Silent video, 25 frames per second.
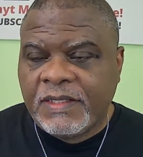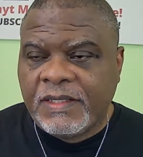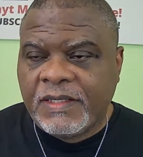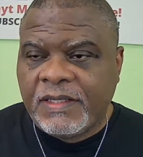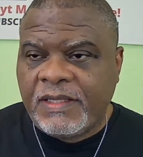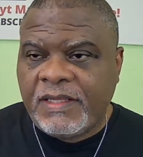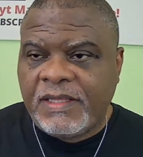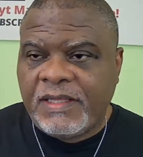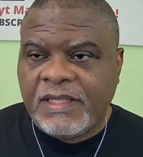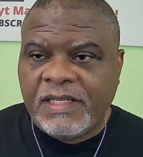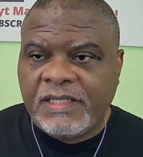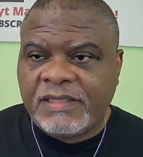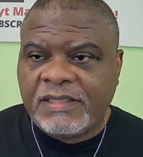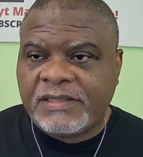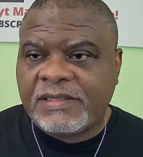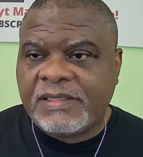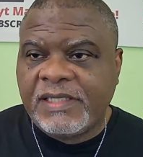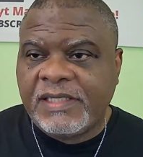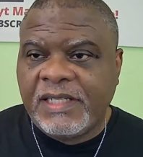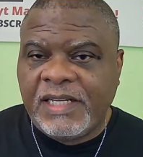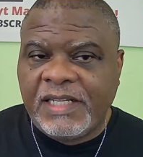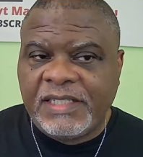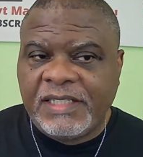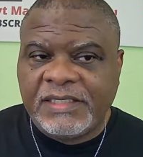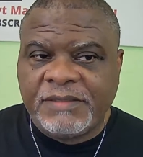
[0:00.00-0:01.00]
This
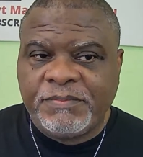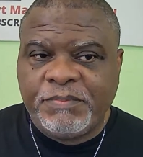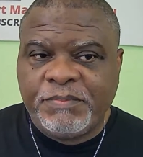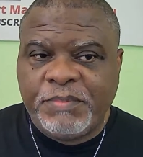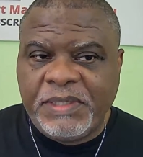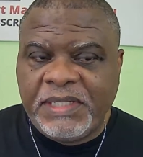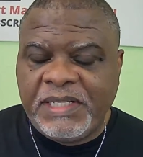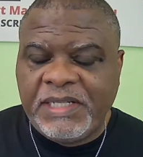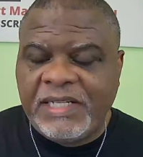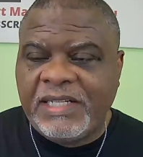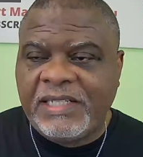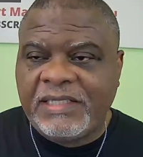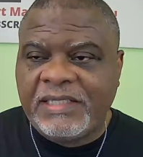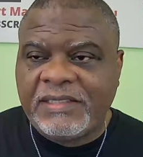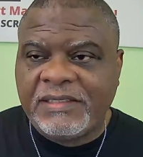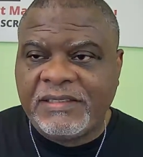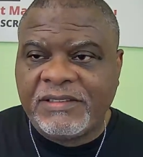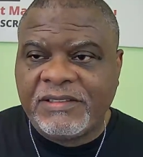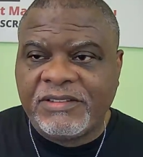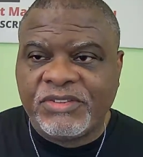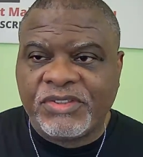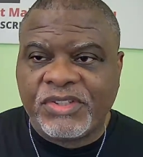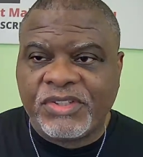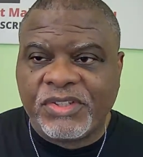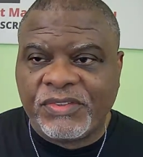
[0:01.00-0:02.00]
has been
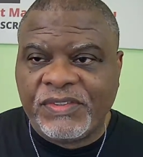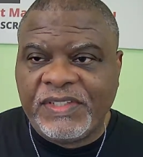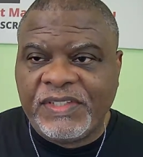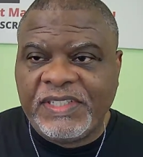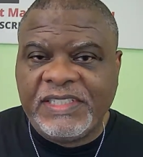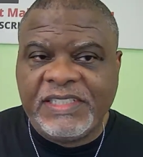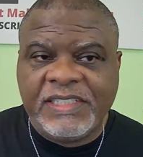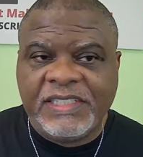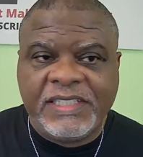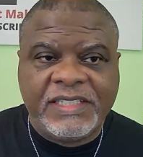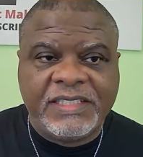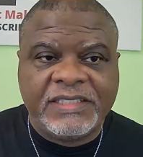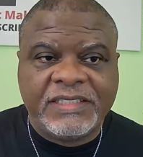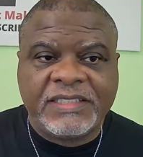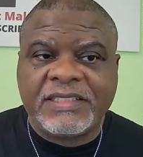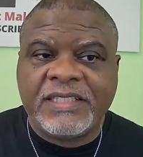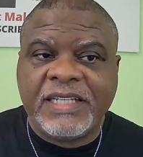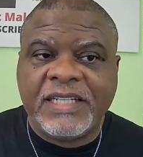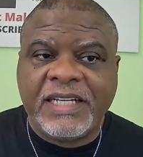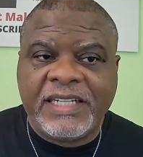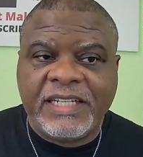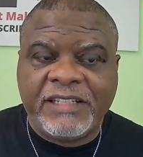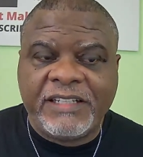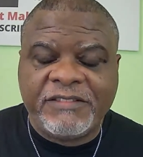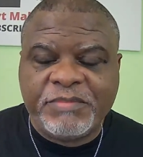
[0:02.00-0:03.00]
three years
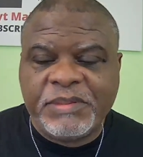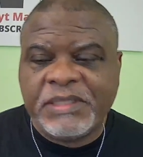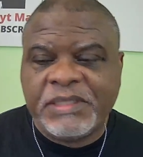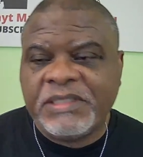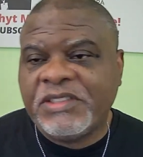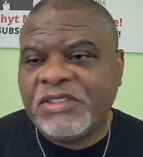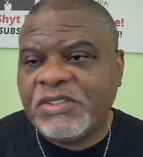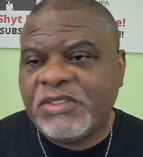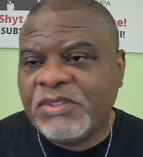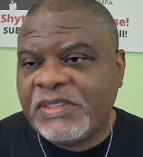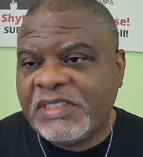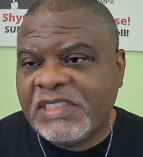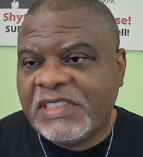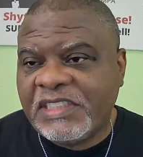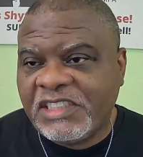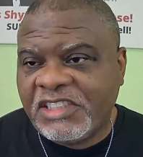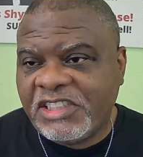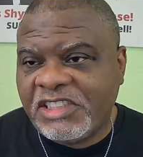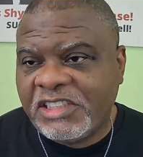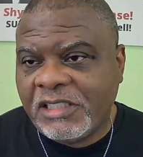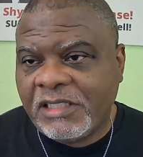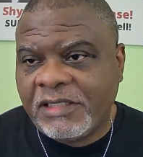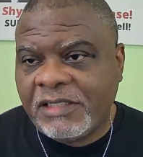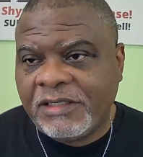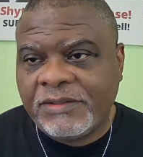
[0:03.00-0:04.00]
that I've been doing the
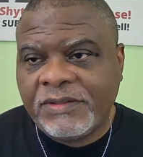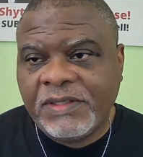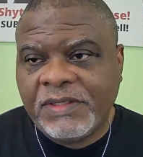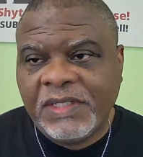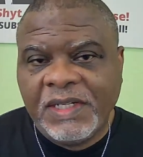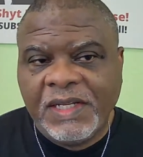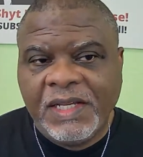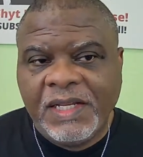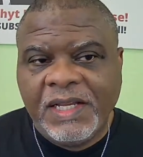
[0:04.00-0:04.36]
show.